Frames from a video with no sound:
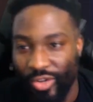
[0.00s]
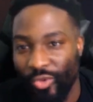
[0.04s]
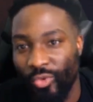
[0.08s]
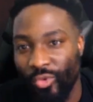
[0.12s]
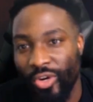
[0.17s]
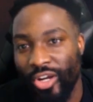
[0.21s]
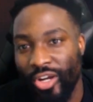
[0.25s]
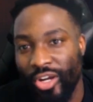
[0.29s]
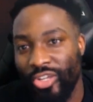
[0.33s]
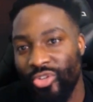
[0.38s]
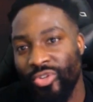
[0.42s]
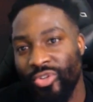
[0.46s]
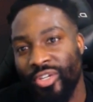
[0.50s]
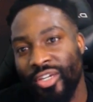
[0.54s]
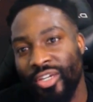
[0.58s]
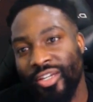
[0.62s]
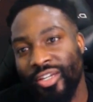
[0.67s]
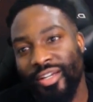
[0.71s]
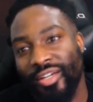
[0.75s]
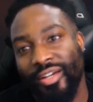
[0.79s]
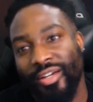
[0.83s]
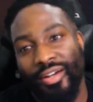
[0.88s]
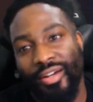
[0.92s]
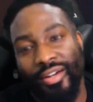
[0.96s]
where you
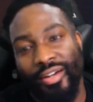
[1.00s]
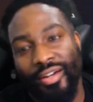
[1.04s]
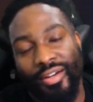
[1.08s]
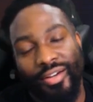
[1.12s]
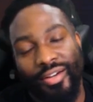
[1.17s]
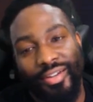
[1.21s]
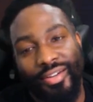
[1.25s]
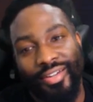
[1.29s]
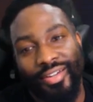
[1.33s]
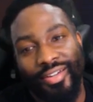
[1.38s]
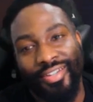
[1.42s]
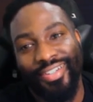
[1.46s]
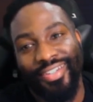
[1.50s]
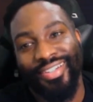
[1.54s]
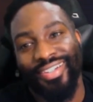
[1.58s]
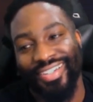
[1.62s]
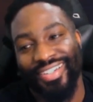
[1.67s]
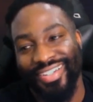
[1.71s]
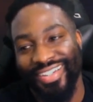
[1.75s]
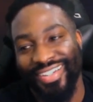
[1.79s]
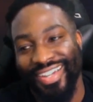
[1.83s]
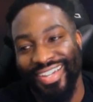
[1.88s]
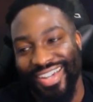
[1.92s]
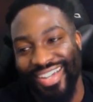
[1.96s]
can
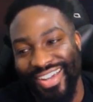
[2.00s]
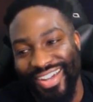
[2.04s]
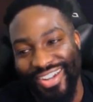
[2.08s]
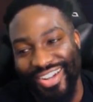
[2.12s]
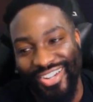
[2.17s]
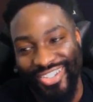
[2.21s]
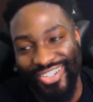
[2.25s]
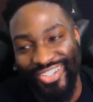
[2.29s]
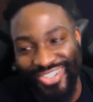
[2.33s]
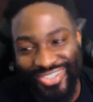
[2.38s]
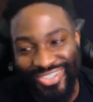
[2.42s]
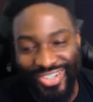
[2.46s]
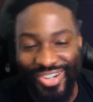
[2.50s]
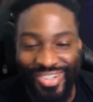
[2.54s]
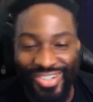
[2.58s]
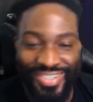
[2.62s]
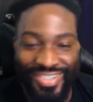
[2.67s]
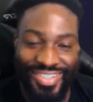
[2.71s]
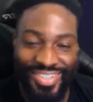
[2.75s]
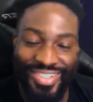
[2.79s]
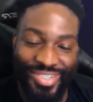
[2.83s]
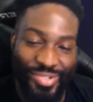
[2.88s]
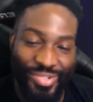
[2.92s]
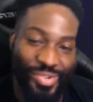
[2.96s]
under certain
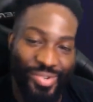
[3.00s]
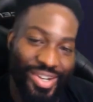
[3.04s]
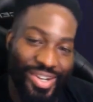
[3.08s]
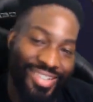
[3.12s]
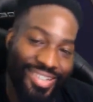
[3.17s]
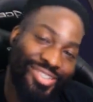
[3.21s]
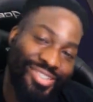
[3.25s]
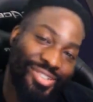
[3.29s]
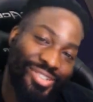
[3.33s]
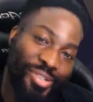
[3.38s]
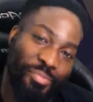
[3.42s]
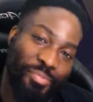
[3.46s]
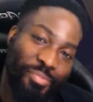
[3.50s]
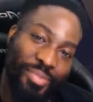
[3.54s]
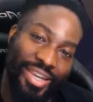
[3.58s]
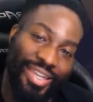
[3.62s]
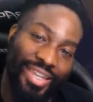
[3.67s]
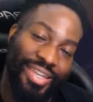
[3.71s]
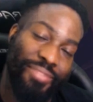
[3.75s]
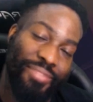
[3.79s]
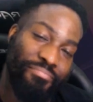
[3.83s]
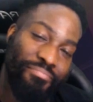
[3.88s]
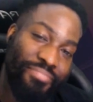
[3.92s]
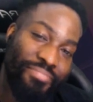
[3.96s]
situations you can
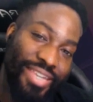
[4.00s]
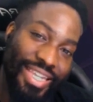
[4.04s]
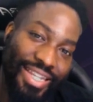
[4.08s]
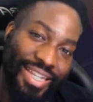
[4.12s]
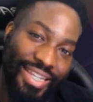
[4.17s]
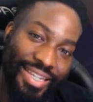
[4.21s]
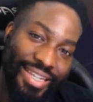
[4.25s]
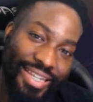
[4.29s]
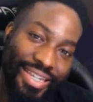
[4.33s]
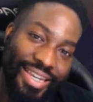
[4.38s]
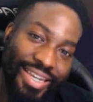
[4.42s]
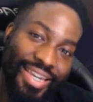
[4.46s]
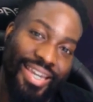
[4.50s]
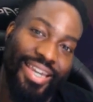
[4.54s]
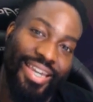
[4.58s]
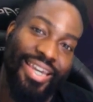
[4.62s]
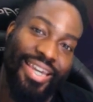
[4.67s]
make it meaty.